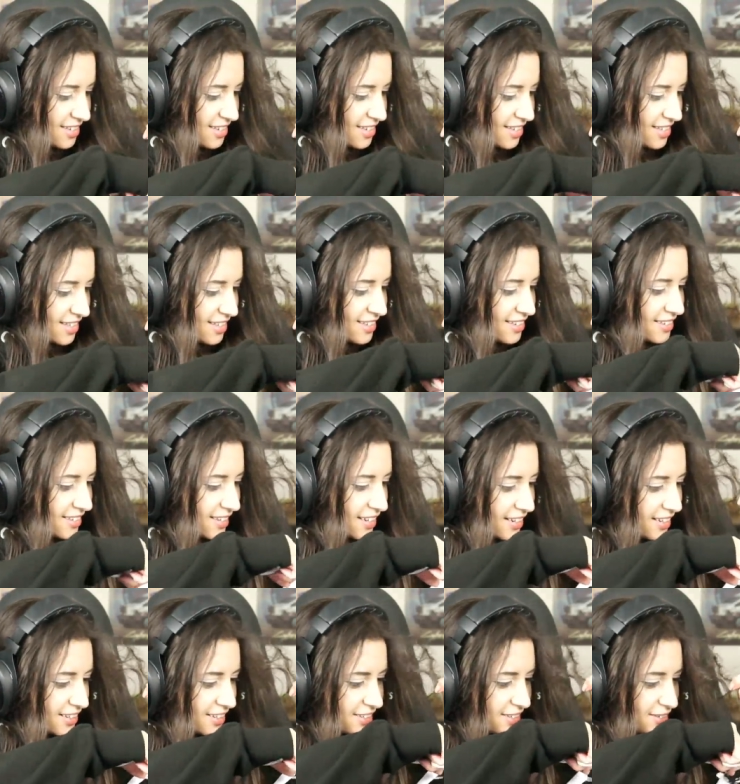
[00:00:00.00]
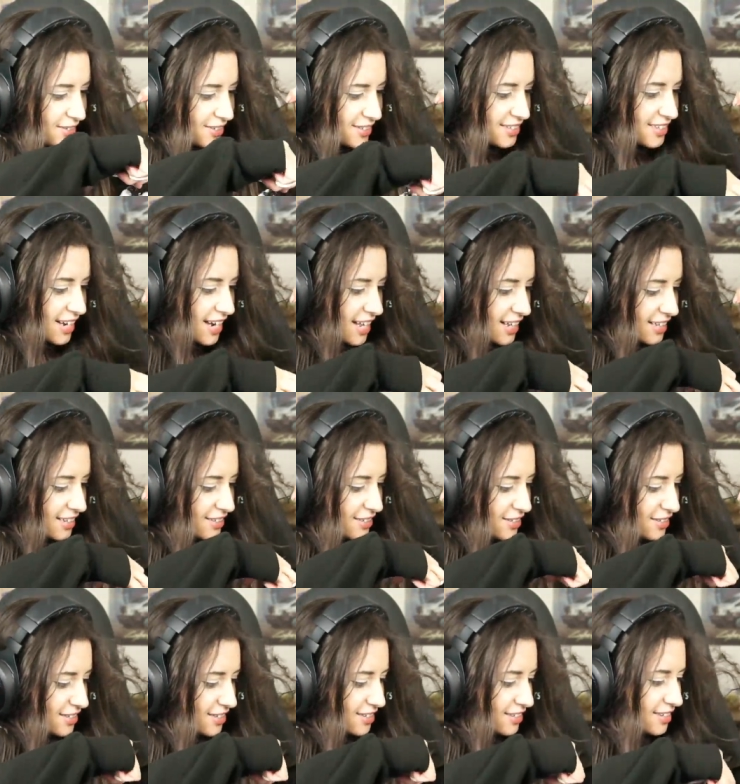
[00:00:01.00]
This is gonna look so
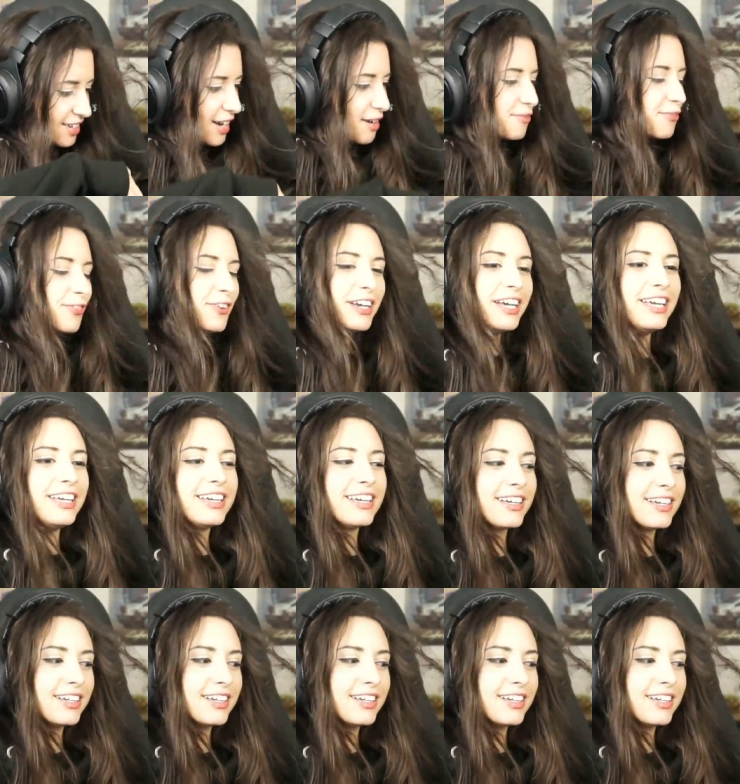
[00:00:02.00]
stylish. I'm free!